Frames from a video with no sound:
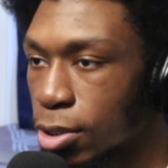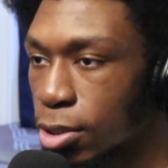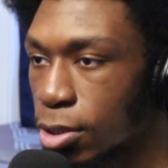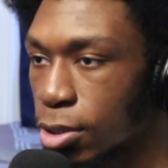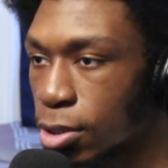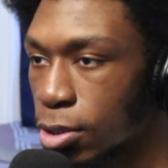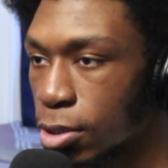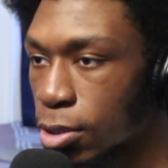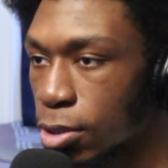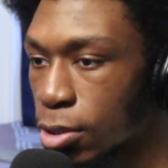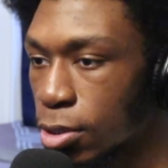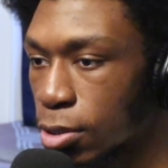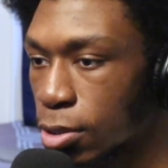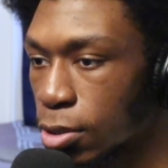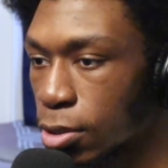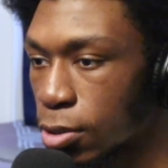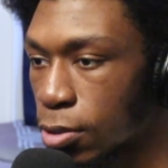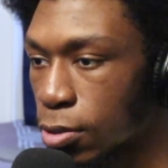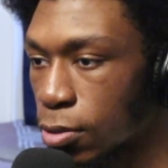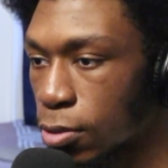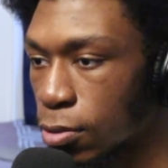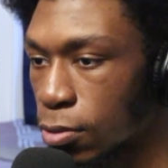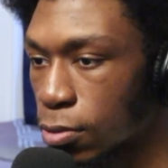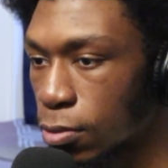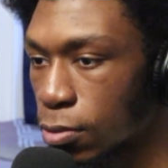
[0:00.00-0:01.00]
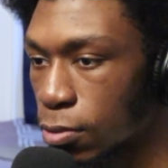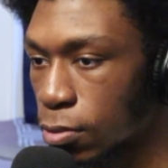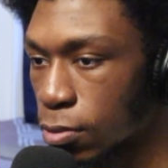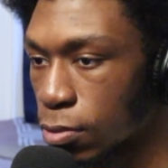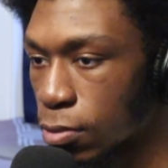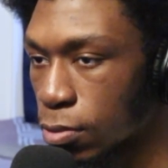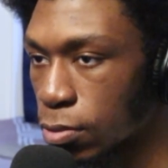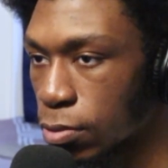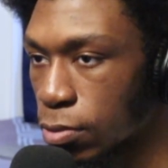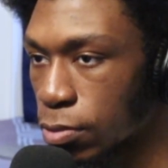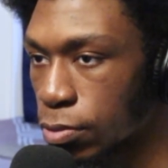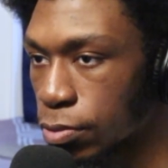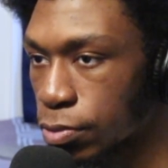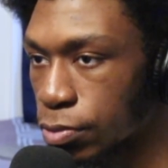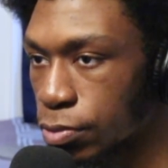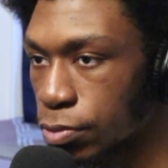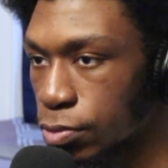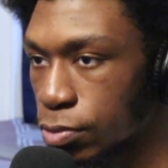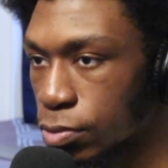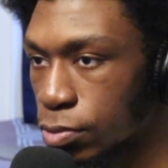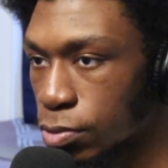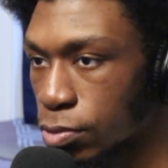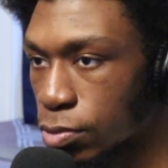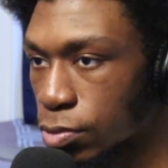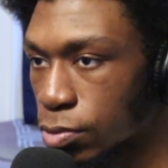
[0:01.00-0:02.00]

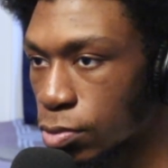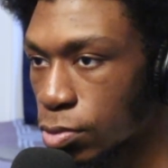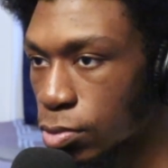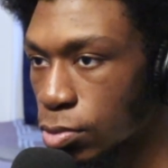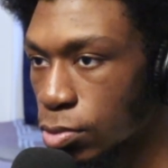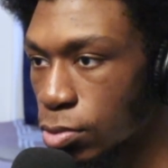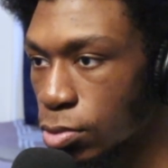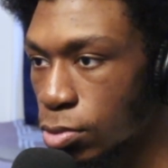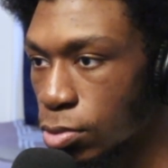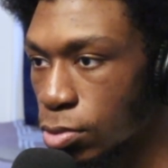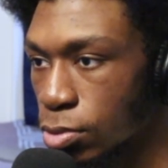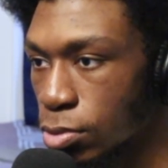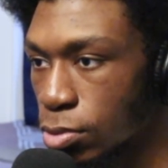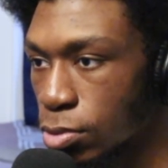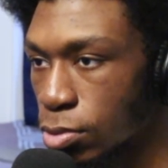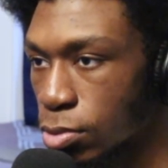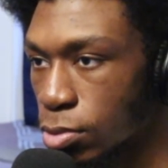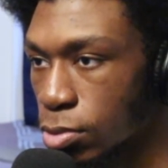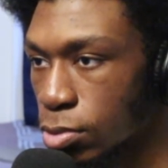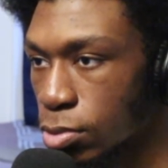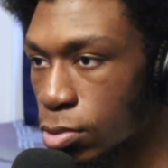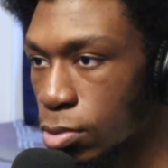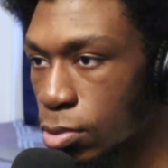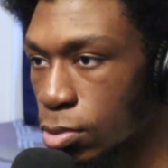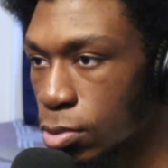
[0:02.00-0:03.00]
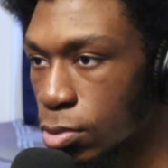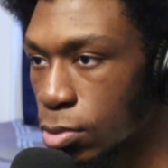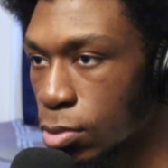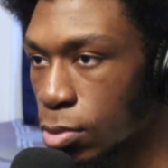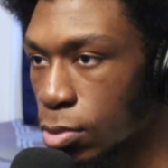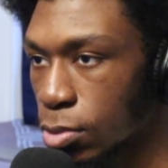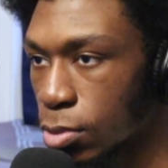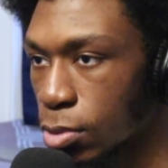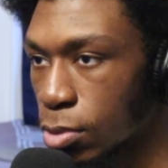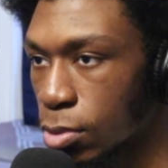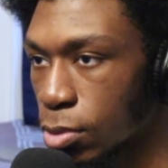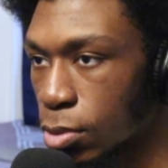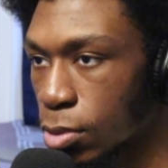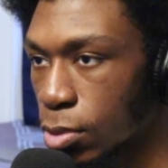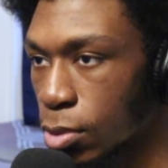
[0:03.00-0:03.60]
[no speech]